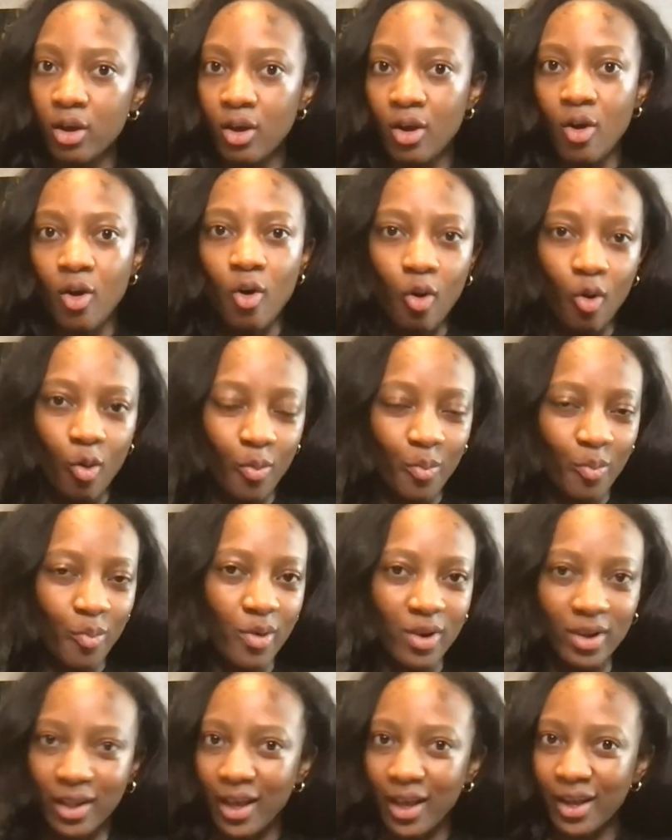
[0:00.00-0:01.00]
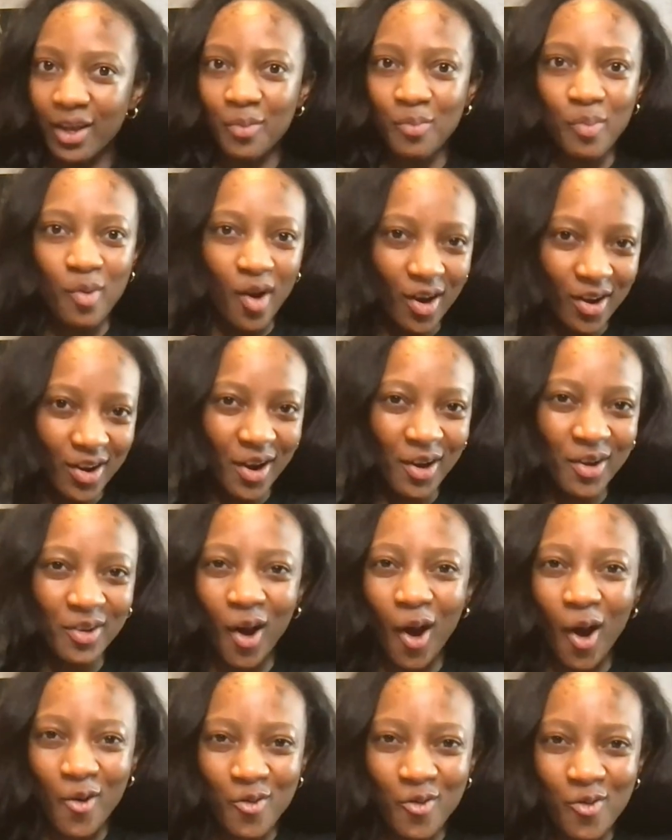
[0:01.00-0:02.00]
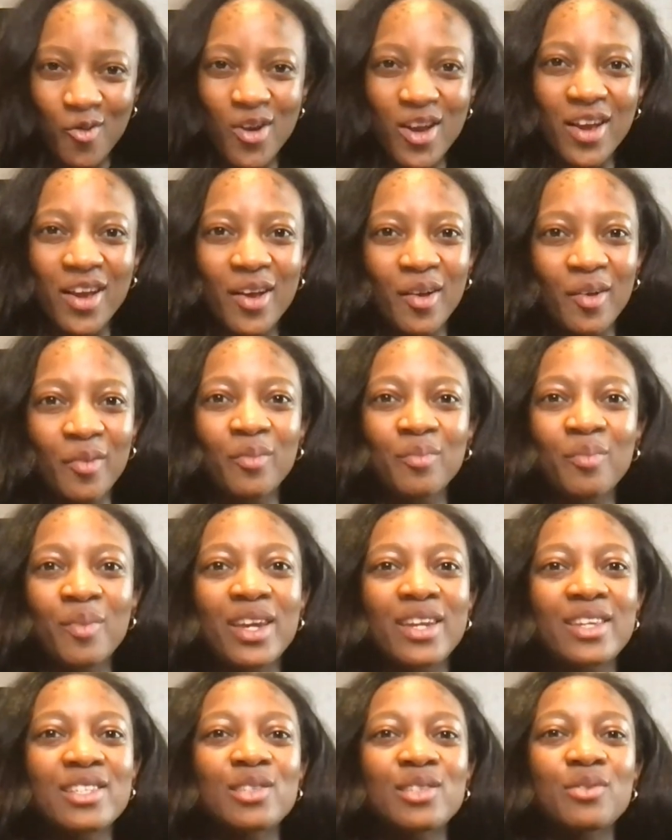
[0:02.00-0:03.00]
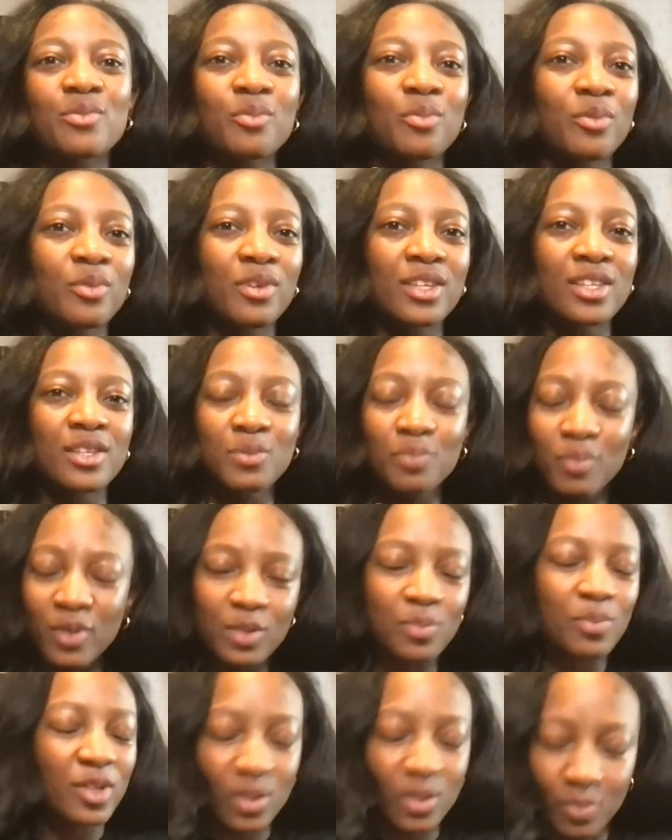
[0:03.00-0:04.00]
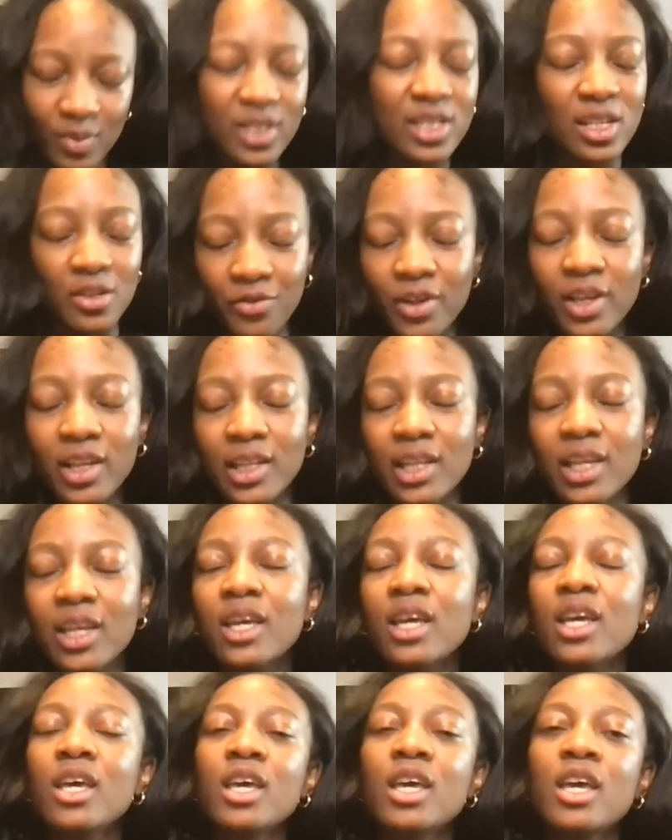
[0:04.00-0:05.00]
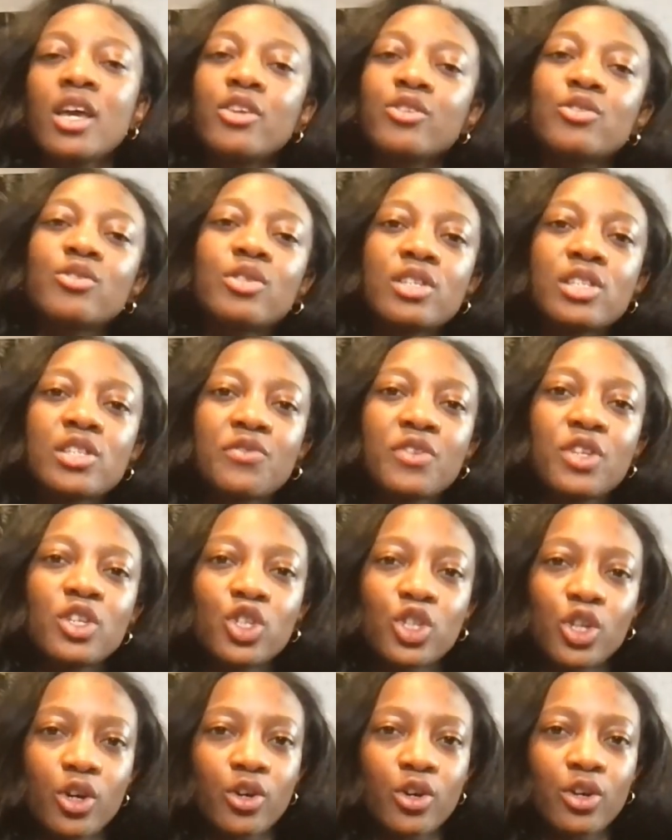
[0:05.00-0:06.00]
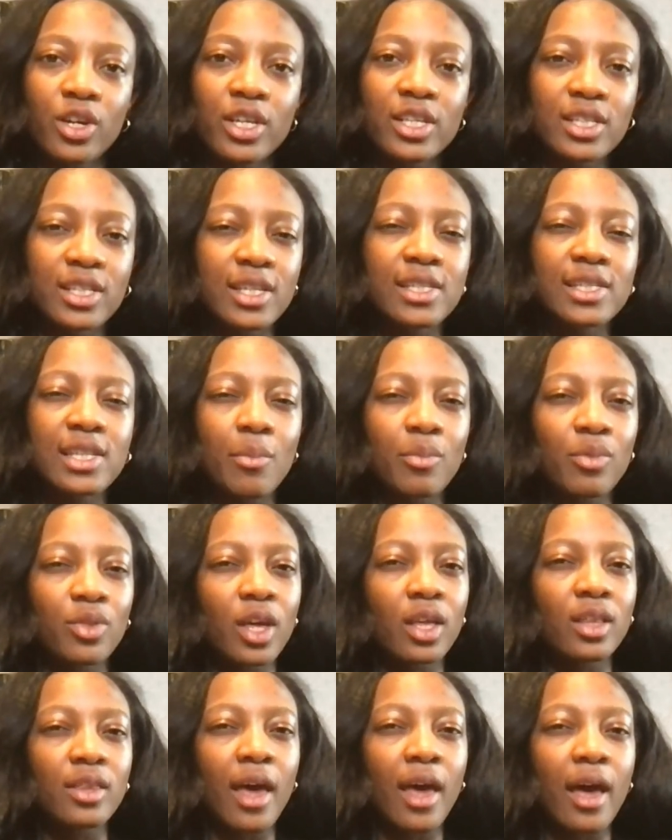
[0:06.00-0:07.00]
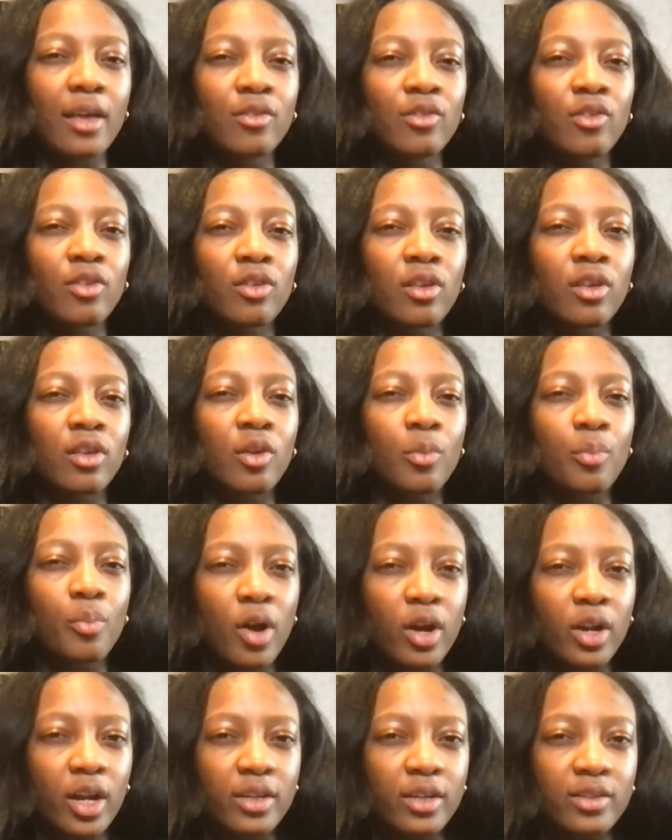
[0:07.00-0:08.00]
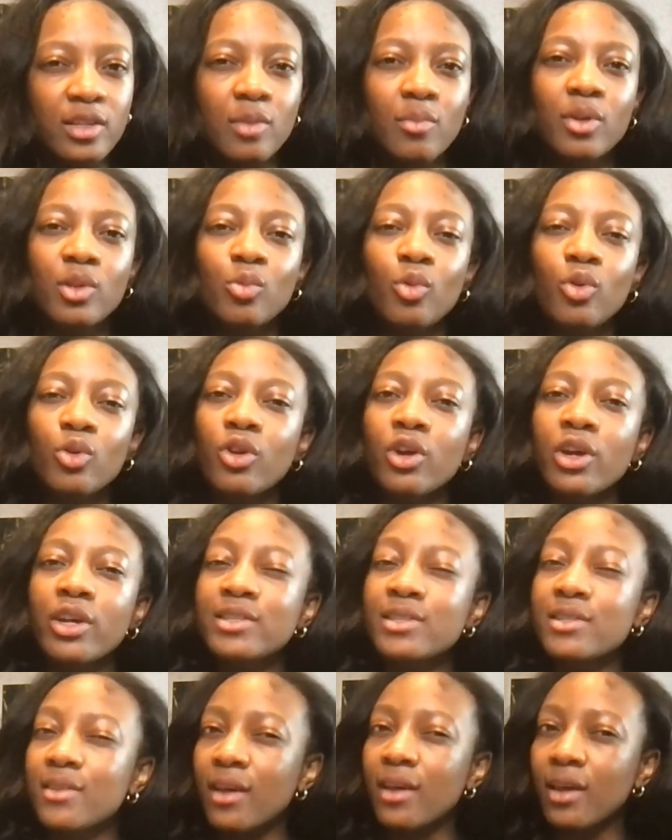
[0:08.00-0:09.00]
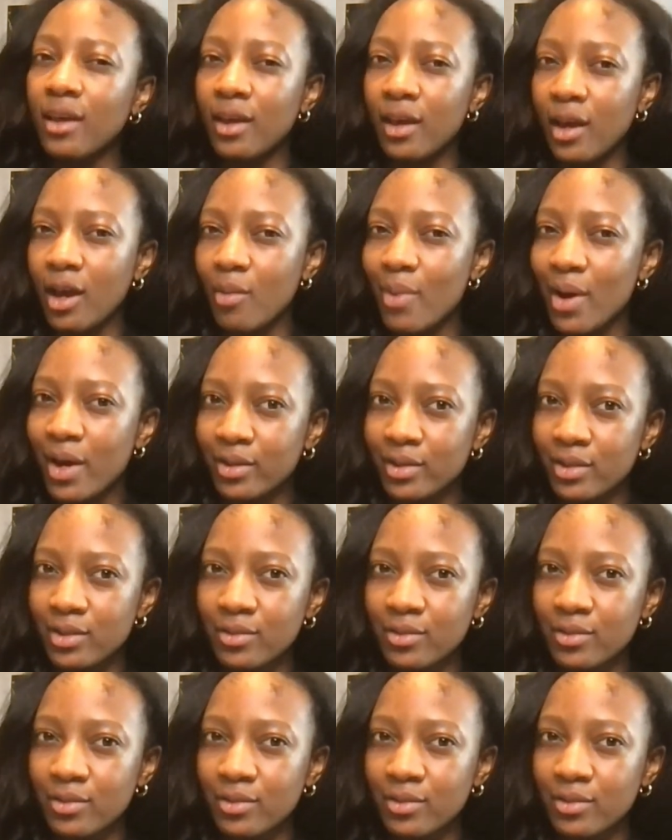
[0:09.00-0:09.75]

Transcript: whole product offering, but as specifically into this feature. Is this something that the product team at Wunder is thinking about?